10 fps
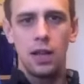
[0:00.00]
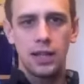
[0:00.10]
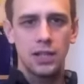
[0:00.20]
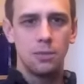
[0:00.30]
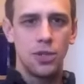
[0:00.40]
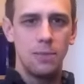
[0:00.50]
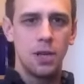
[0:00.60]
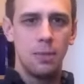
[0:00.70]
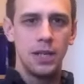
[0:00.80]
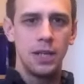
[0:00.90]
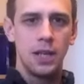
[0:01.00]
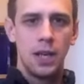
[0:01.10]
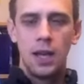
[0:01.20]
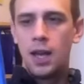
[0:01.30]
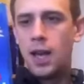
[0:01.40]
I'll get some cheap comedy
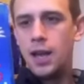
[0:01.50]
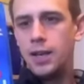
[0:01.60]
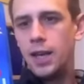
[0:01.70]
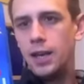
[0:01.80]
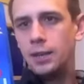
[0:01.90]
and